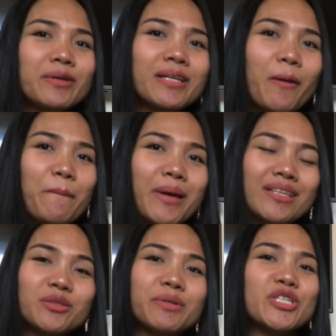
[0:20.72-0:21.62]
welcome
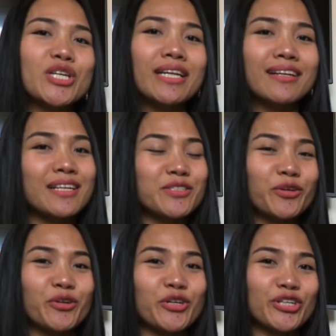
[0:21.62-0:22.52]
back to my channel. It's
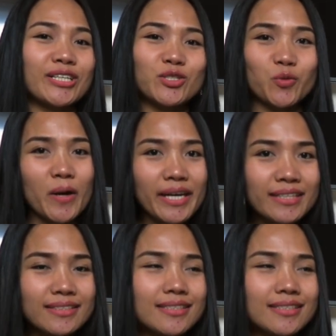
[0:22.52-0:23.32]
your girl Twine.